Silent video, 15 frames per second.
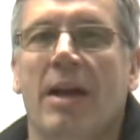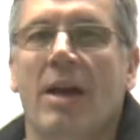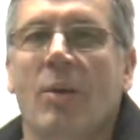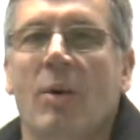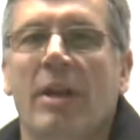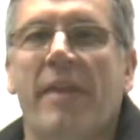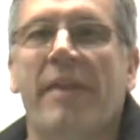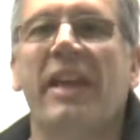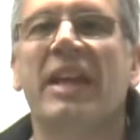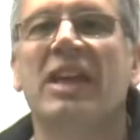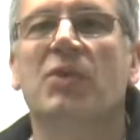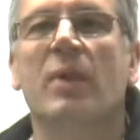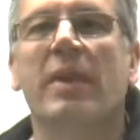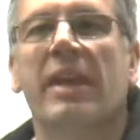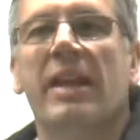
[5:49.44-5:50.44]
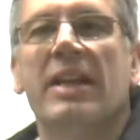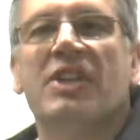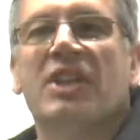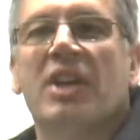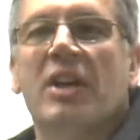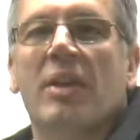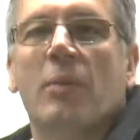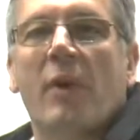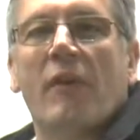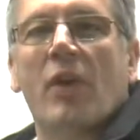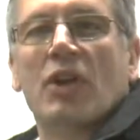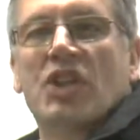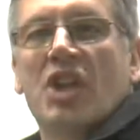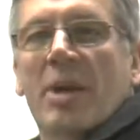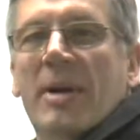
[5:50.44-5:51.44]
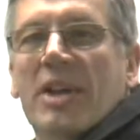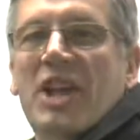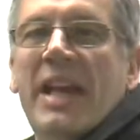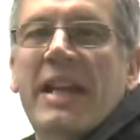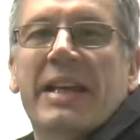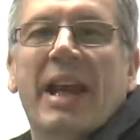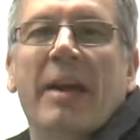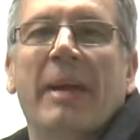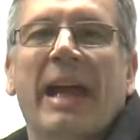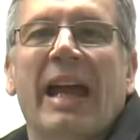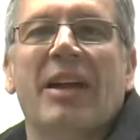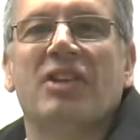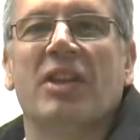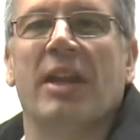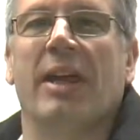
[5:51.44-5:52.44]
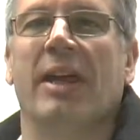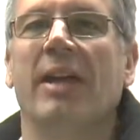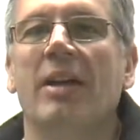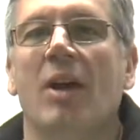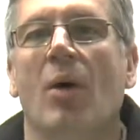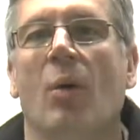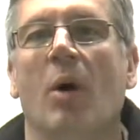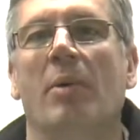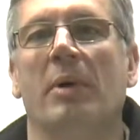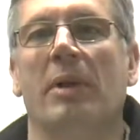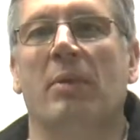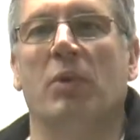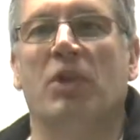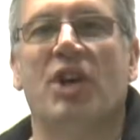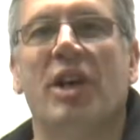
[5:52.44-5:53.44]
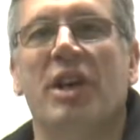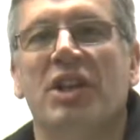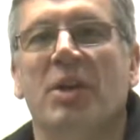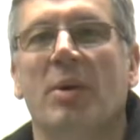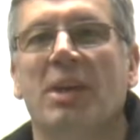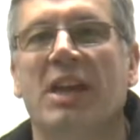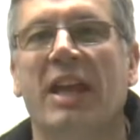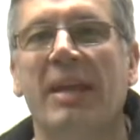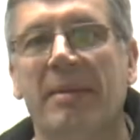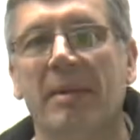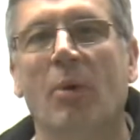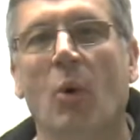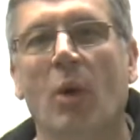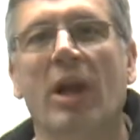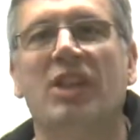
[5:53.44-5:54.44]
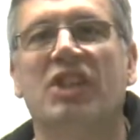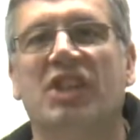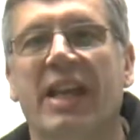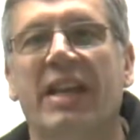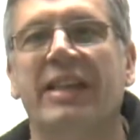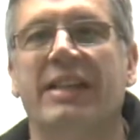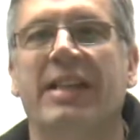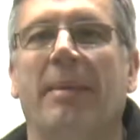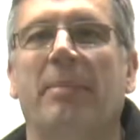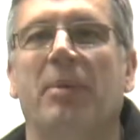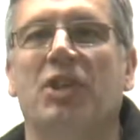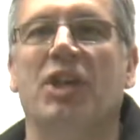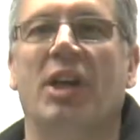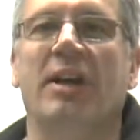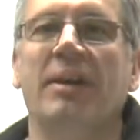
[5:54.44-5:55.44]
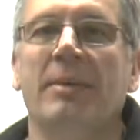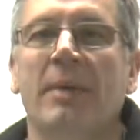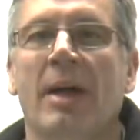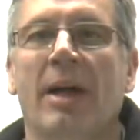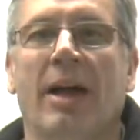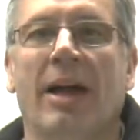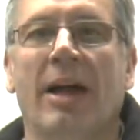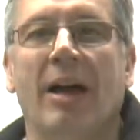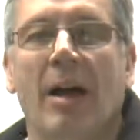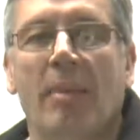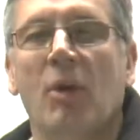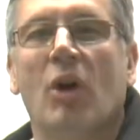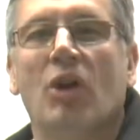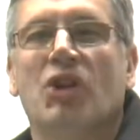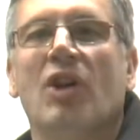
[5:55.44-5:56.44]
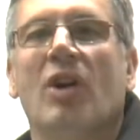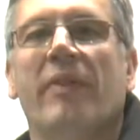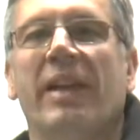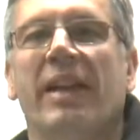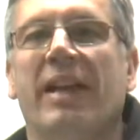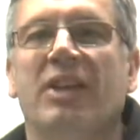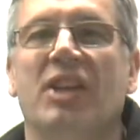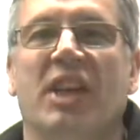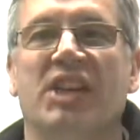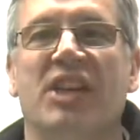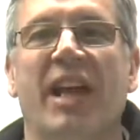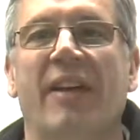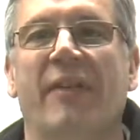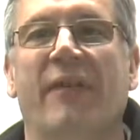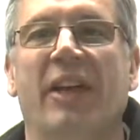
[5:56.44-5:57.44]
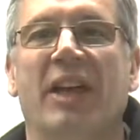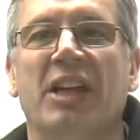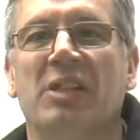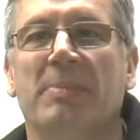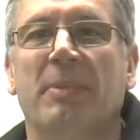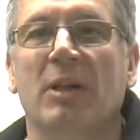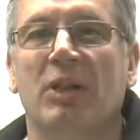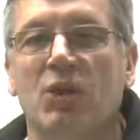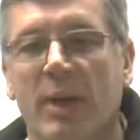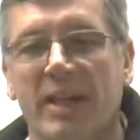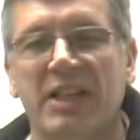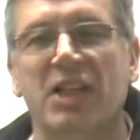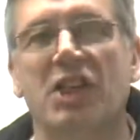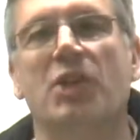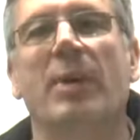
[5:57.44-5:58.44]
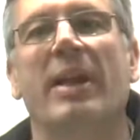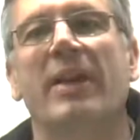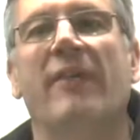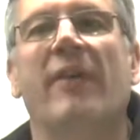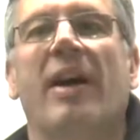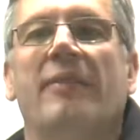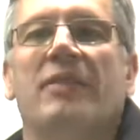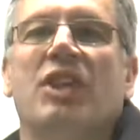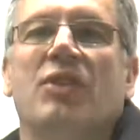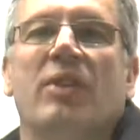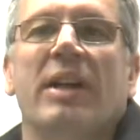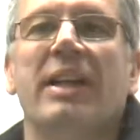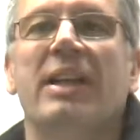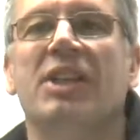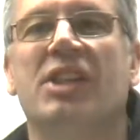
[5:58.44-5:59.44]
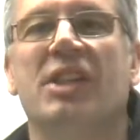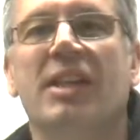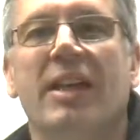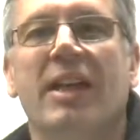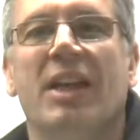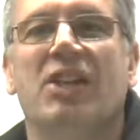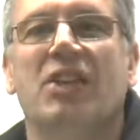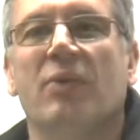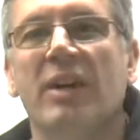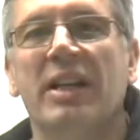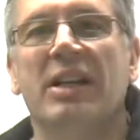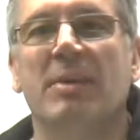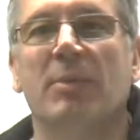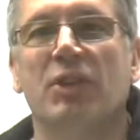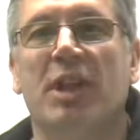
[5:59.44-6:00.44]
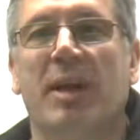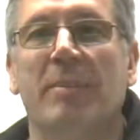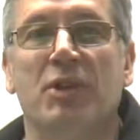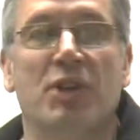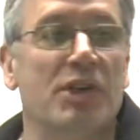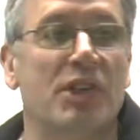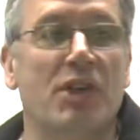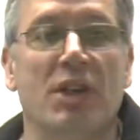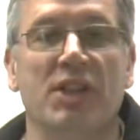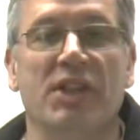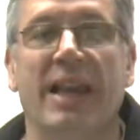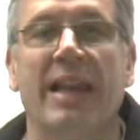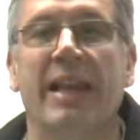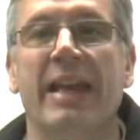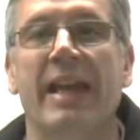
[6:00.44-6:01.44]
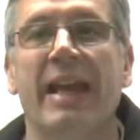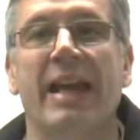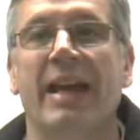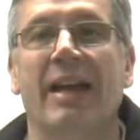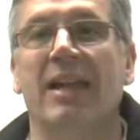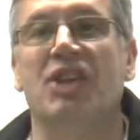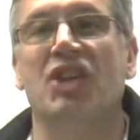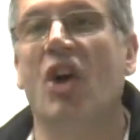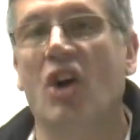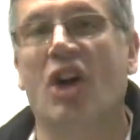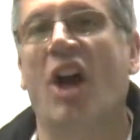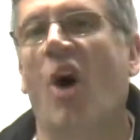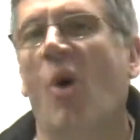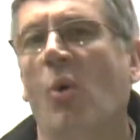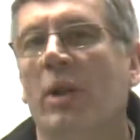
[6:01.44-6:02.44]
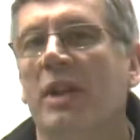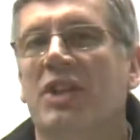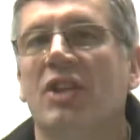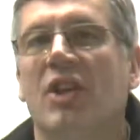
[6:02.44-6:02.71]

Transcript: Well, the thing is with these, we've got so much heat coming out of there. What we're trying to do is keep them all at a steady temperature. I'm not sure of the exact figures, but 20 to 25 degrees is a reasonable temperature. As you can tell in here, it's not cold. This